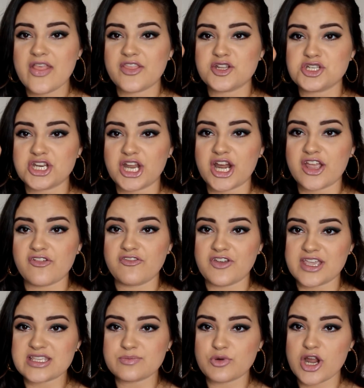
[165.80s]
the generic
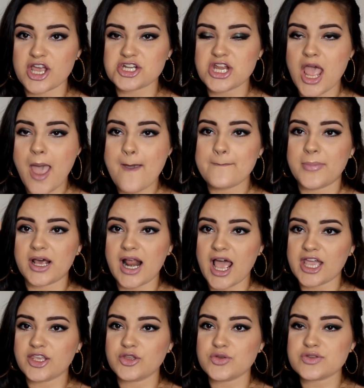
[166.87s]
face brush, but
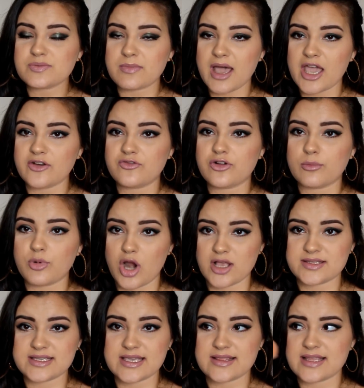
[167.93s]
I use mine for
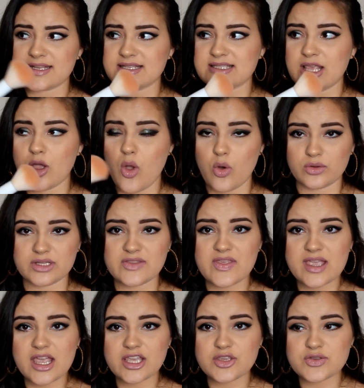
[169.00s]
bronzing. It is the only
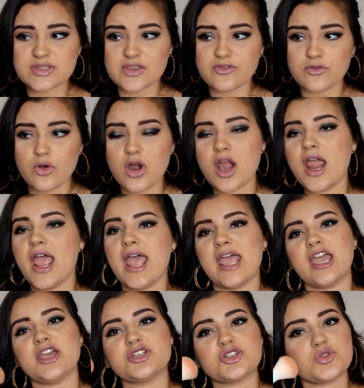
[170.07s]
thing I use it for.
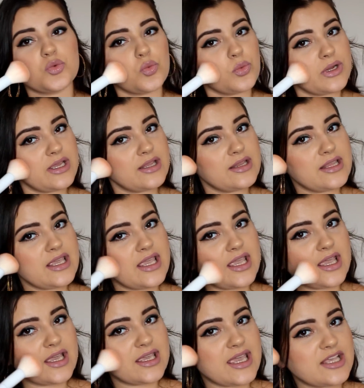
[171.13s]
It just
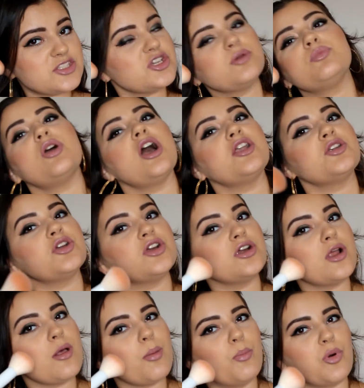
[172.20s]
really gets your
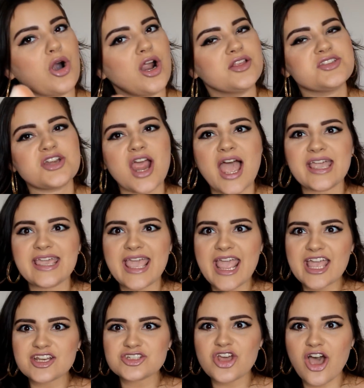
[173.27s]
bronzer, I
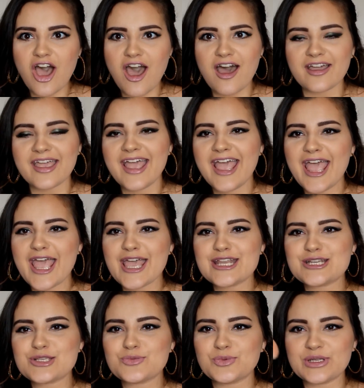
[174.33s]
can't talk. It
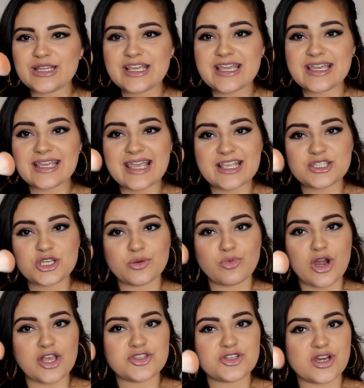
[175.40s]
just really gets your
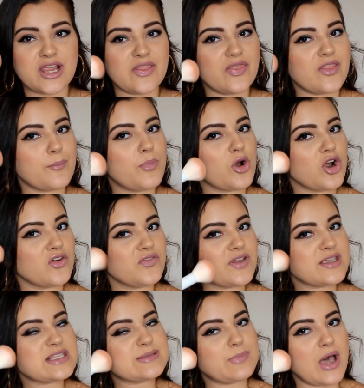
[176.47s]
bronzer in the
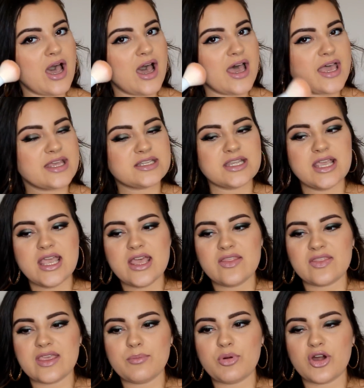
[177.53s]
perfect spot,
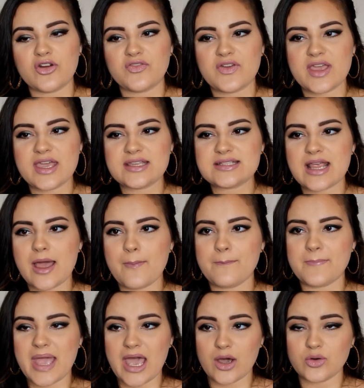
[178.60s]
the perfect
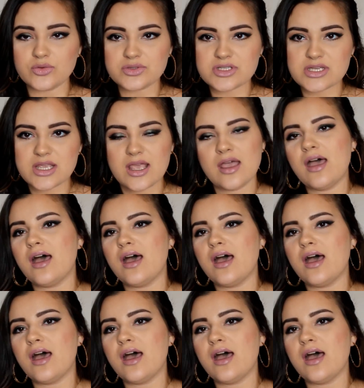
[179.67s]
amount,